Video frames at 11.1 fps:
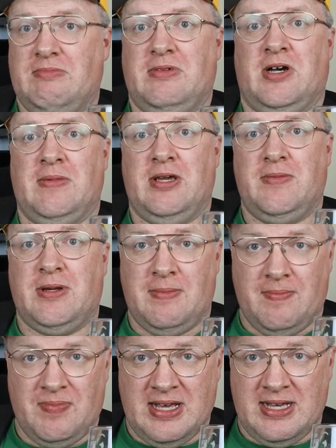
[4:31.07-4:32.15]
I'm human.
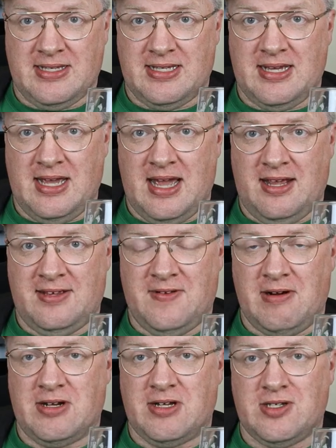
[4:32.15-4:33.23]
This is
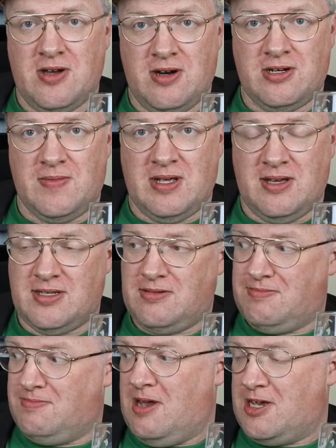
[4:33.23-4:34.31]
very concerning to me.
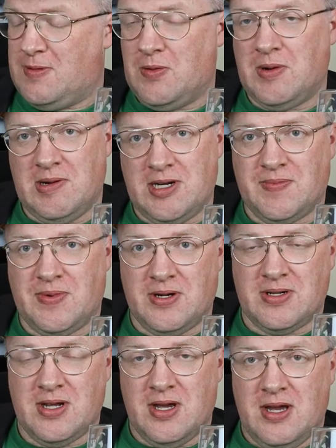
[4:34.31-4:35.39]
This makes me worried, but
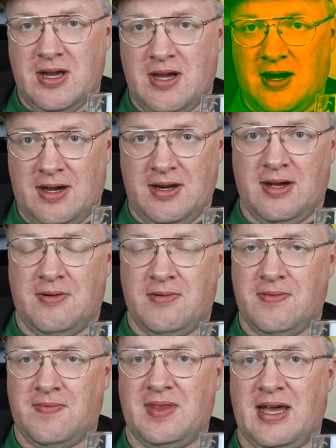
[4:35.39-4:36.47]
I know
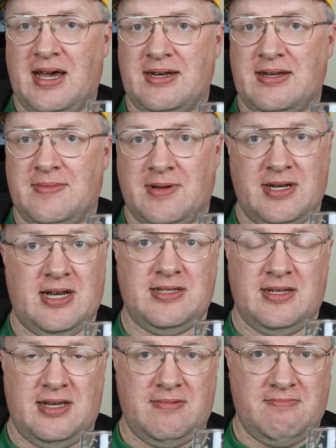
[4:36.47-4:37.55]
that my dad's
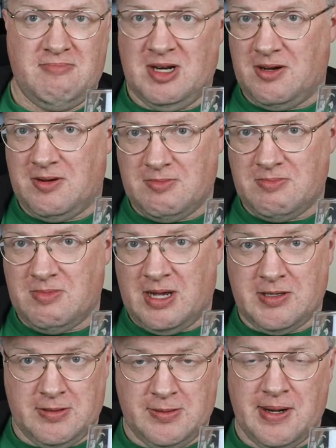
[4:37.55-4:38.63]
in the,
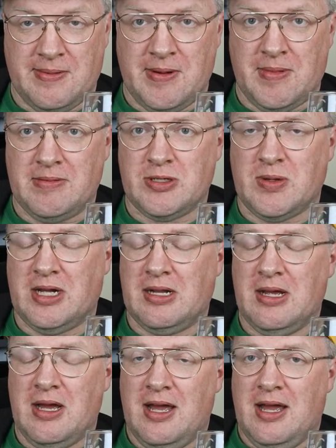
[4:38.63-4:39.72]
and so about my mum as well,
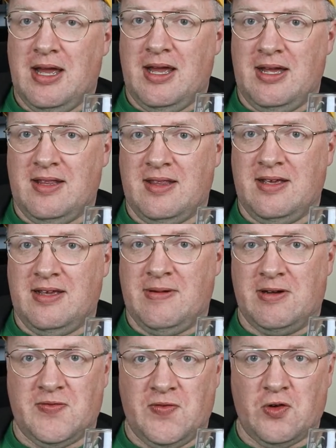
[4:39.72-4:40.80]
in the
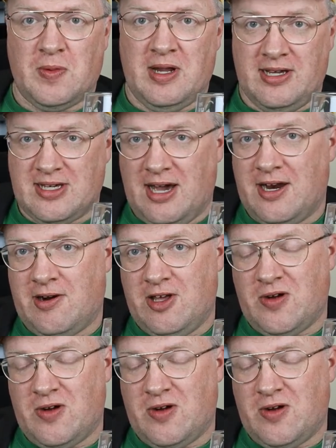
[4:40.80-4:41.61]
most vulnerable age category.